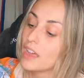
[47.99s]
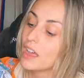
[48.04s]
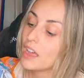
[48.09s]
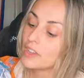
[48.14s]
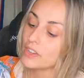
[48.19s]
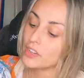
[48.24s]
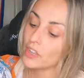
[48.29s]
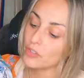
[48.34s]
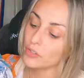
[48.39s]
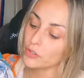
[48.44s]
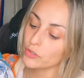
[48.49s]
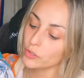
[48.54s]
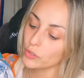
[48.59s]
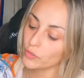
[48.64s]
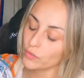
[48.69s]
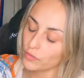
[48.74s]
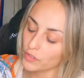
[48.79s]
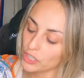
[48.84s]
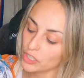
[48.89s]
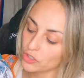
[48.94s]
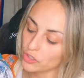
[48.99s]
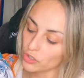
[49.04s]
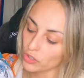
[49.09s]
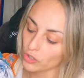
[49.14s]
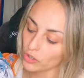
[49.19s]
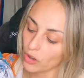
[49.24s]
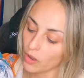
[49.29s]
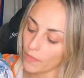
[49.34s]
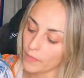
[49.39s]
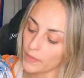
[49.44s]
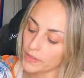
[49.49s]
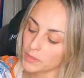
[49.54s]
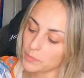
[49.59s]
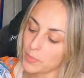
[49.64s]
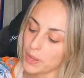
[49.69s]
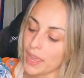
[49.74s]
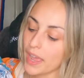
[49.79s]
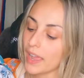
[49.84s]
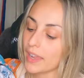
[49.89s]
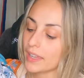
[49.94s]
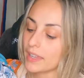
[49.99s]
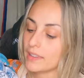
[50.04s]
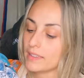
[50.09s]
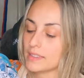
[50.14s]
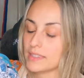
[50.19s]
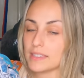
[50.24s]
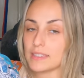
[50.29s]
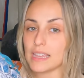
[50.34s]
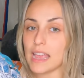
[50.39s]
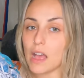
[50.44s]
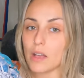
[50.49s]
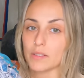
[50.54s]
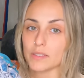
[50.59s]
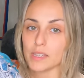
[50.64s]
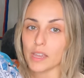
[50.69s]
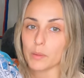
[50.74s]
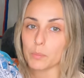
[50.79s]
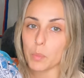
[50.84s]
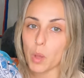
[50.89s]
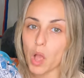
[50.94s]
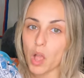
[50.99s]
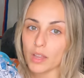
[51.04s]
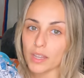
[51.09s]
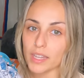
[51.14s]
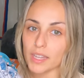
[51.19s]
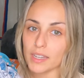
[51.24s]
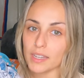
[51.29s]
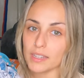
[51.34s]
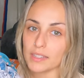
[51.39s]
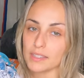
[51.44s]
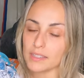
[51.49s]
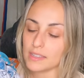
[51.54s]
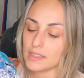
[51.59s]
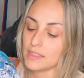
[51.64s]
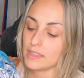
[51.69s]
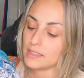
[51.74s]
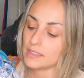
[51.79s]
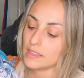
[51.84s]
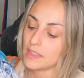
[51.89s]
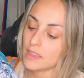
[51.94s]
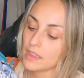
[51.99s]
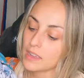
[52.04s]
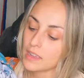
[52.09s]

Another new feature on this pack is this outside pocket. It's this